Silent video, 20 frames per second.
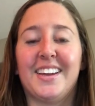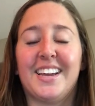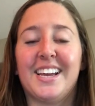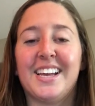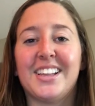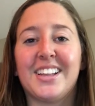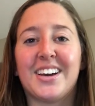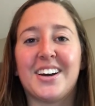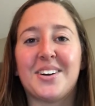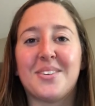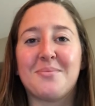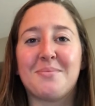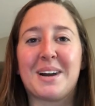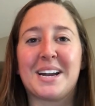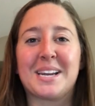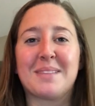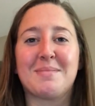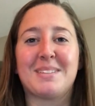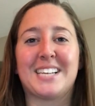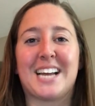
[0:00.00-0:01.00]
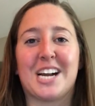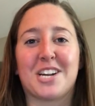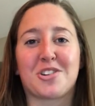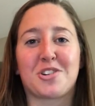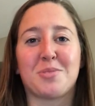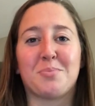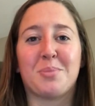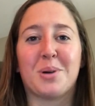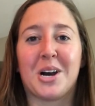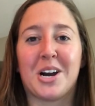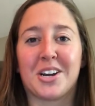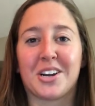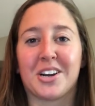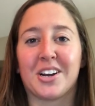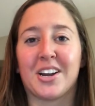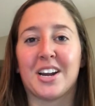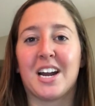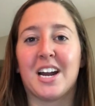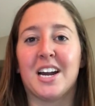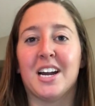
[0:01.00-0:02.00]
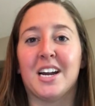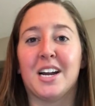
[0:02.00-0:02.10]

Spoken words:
Hello, my name is Ashton Potter,